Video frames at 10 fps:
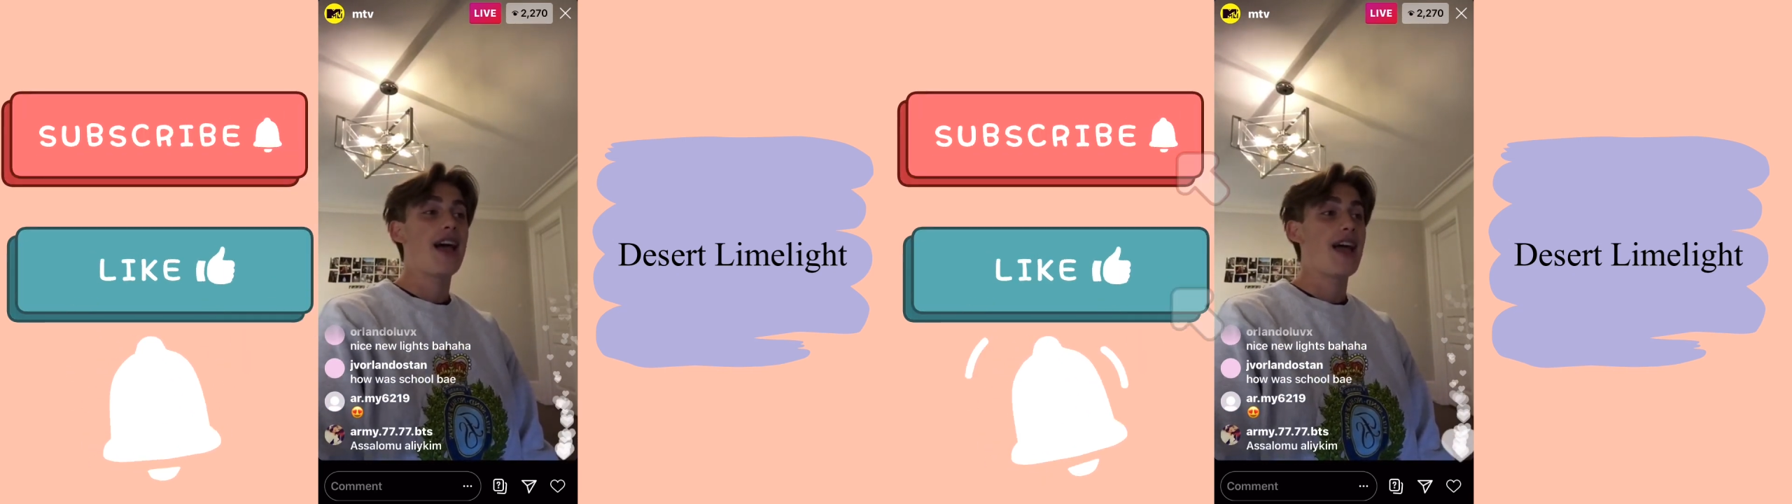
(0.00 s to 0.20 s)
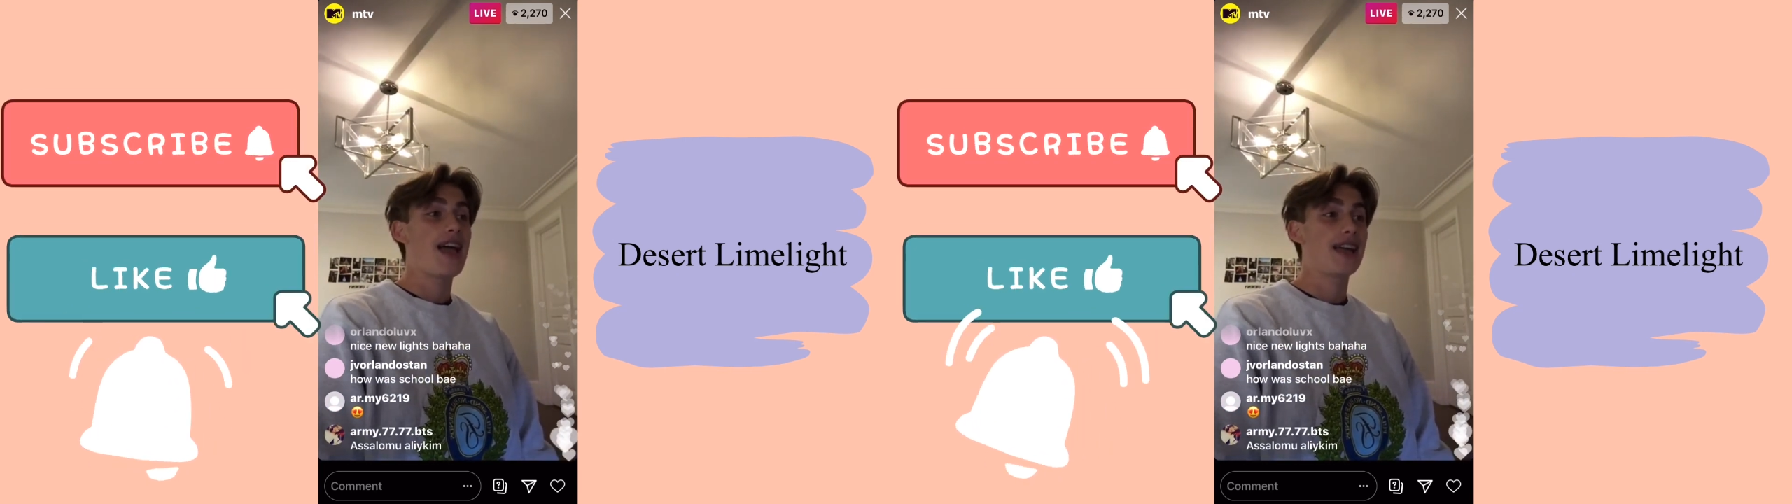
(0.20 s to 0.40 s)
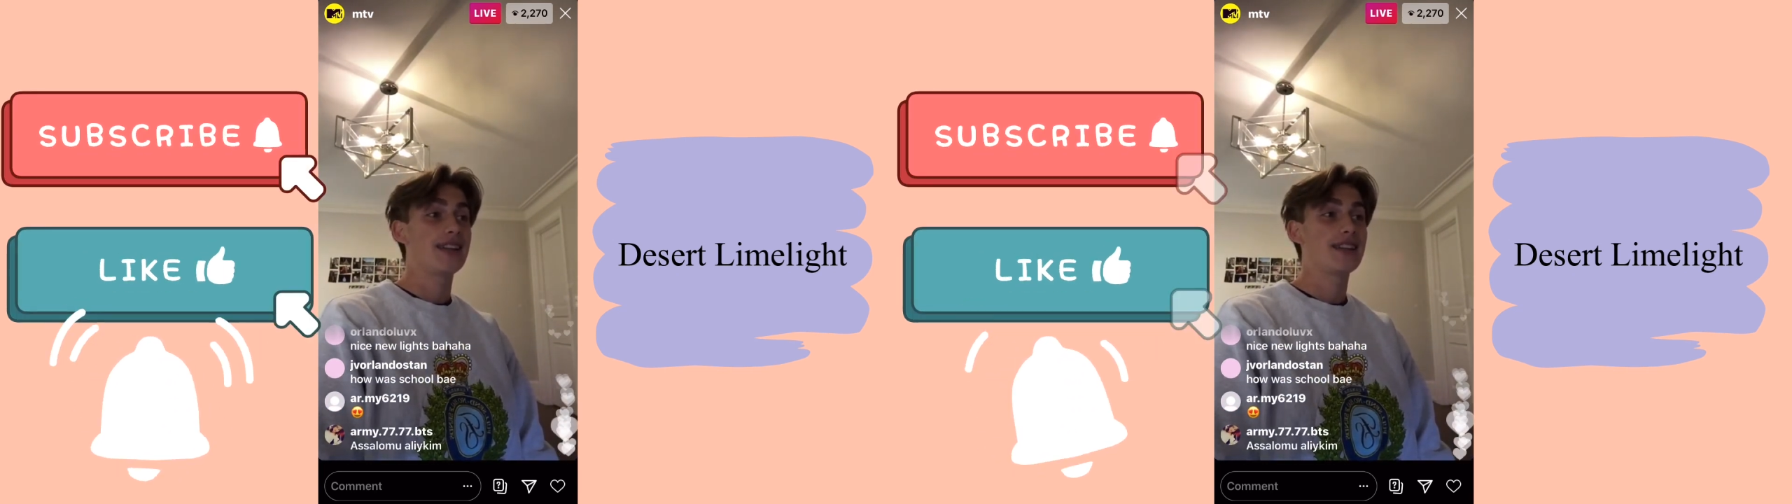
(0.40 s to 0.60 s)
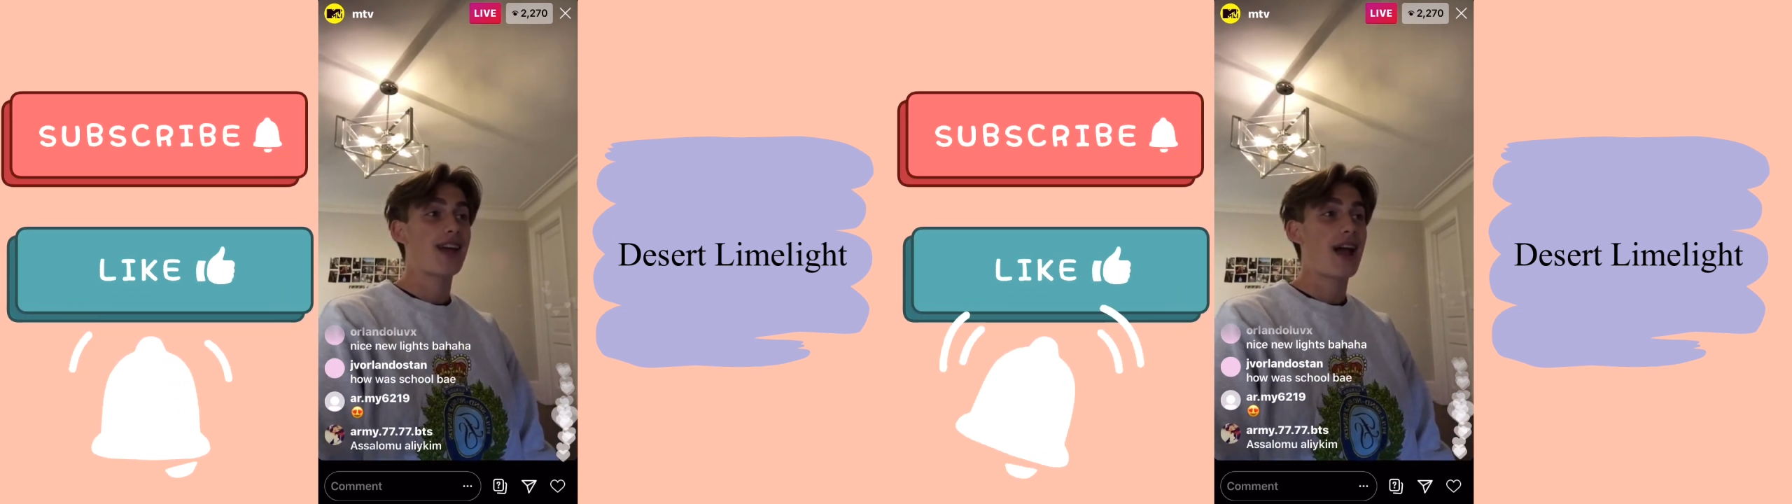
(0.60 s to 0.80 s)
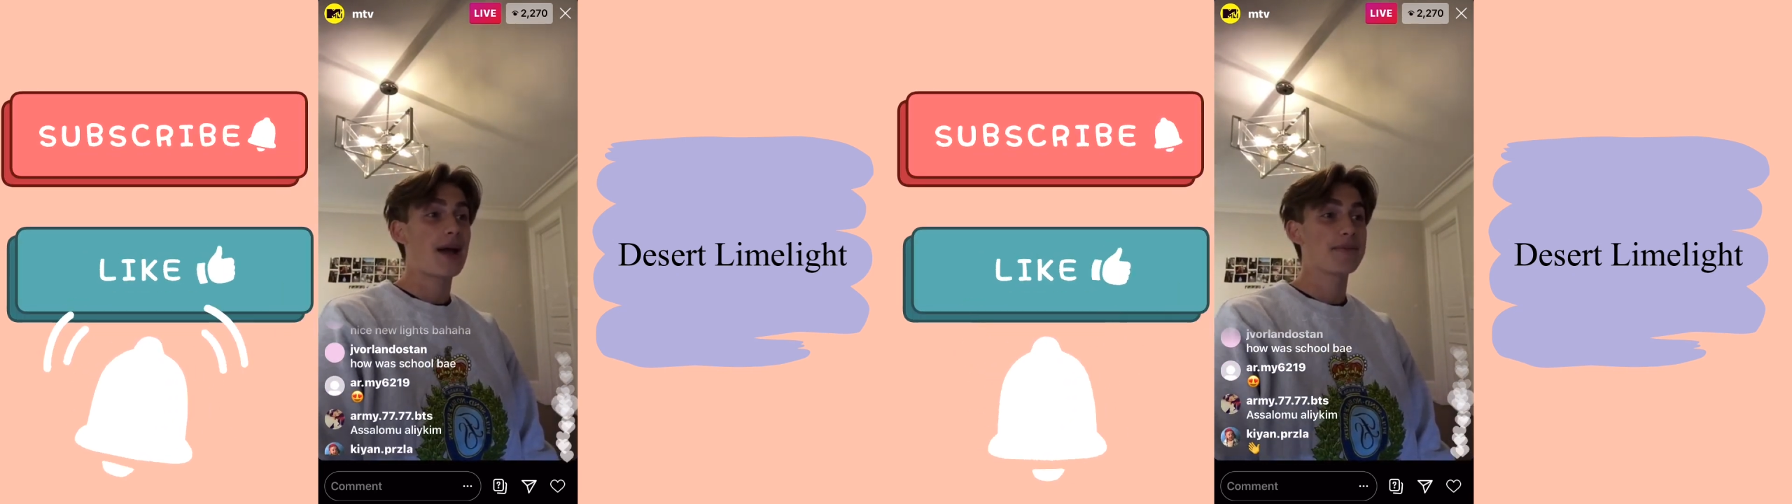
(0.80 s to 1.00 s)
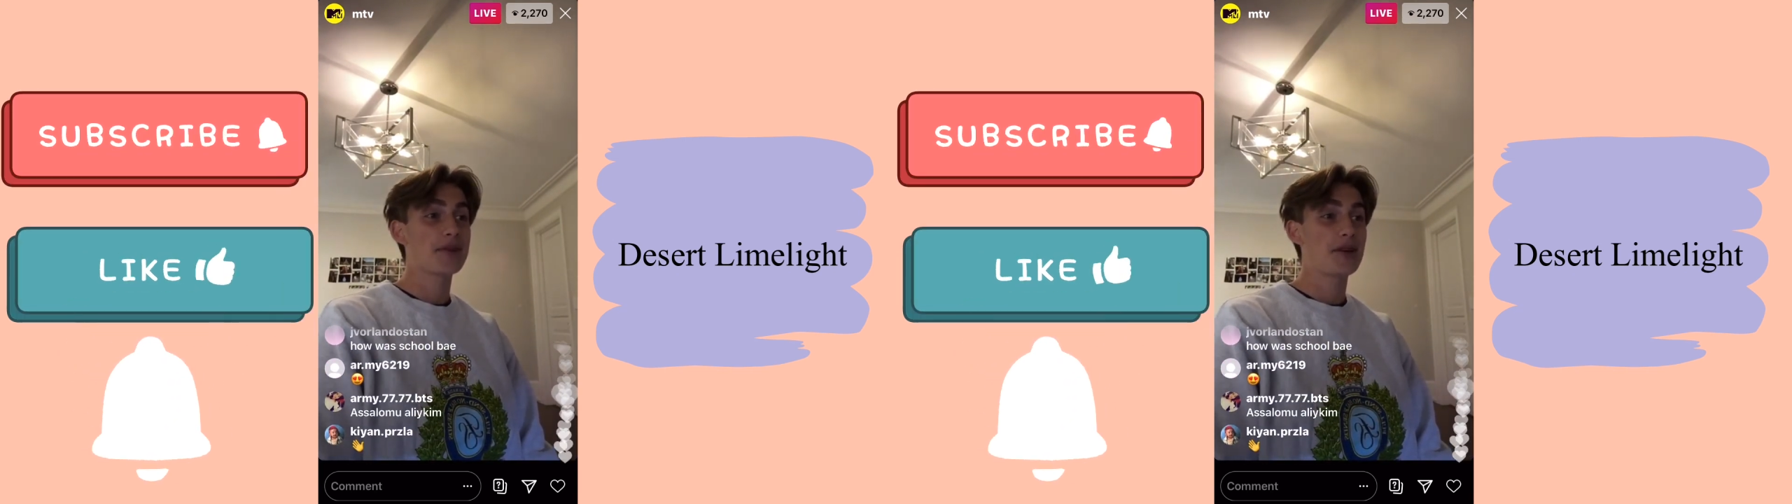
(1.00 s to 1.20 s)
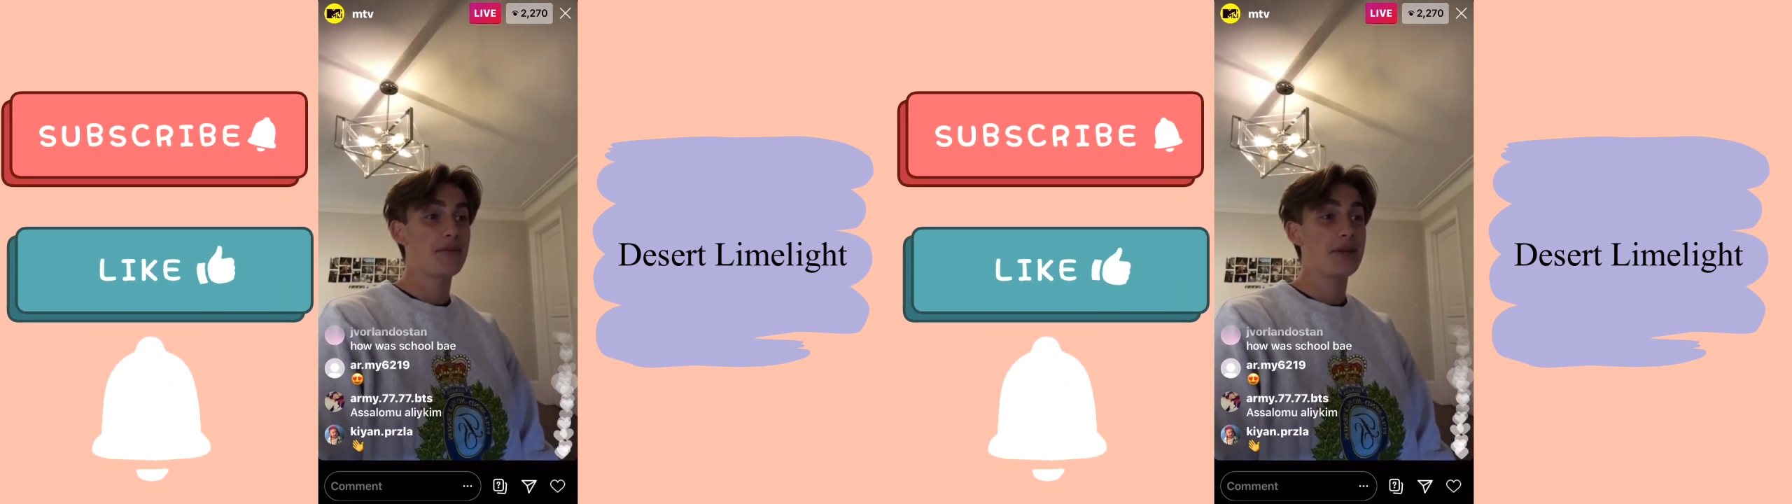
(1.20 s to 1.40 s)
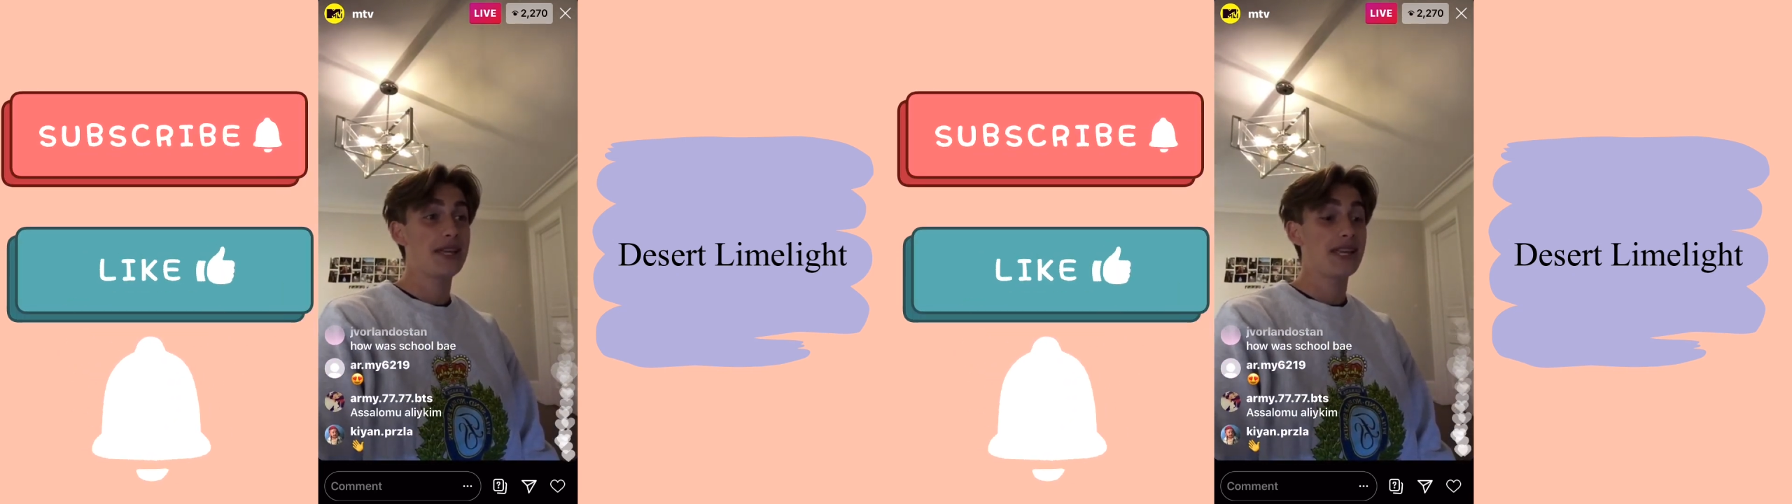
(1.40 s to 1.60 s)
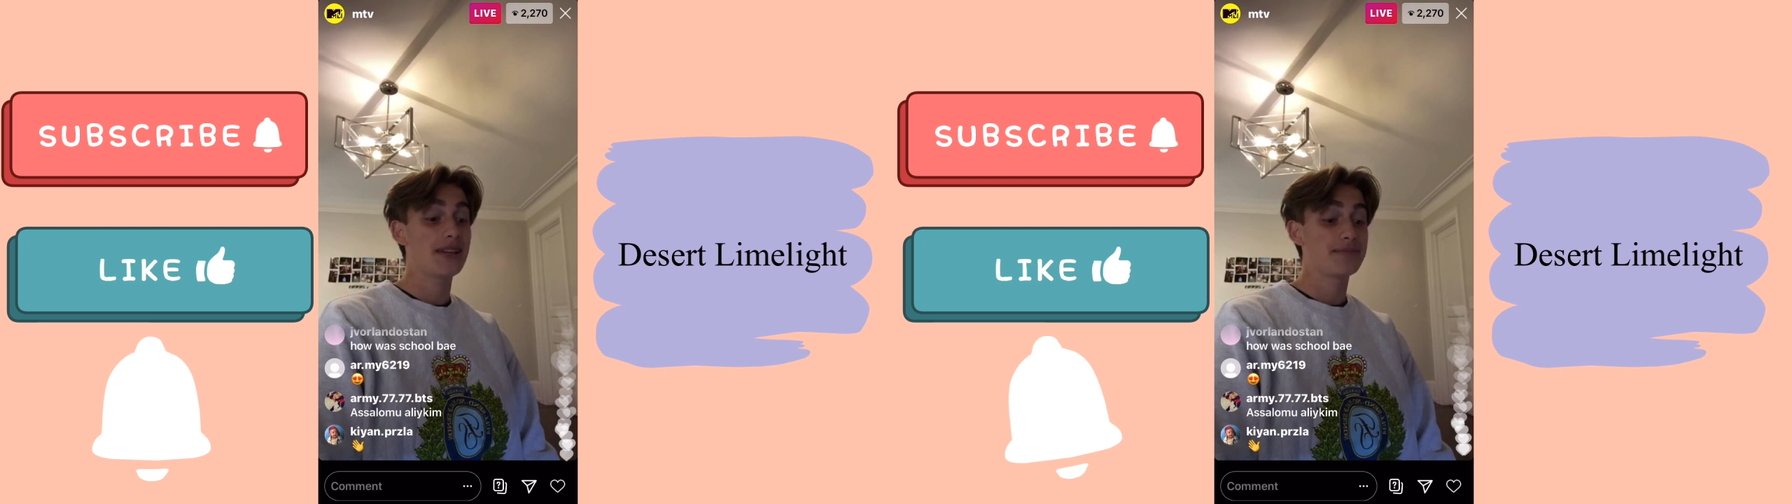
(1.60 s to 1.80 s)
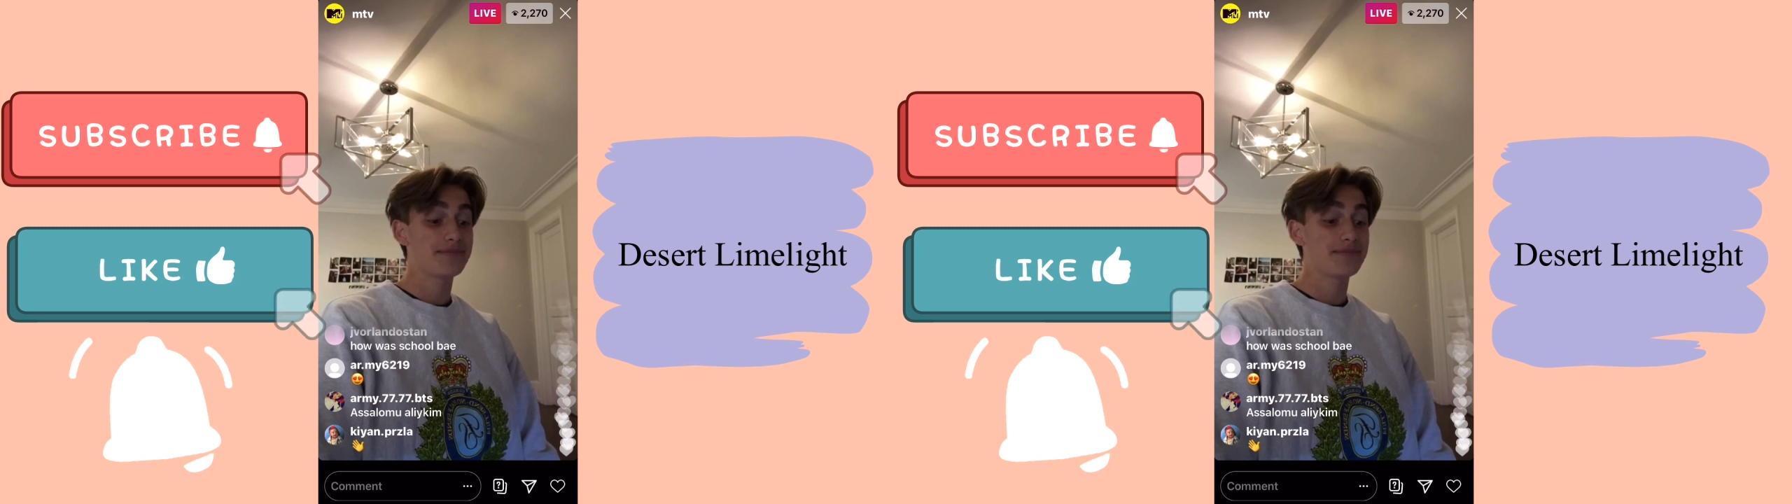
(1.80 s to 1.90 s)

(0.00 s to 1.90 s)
And I'm gonna be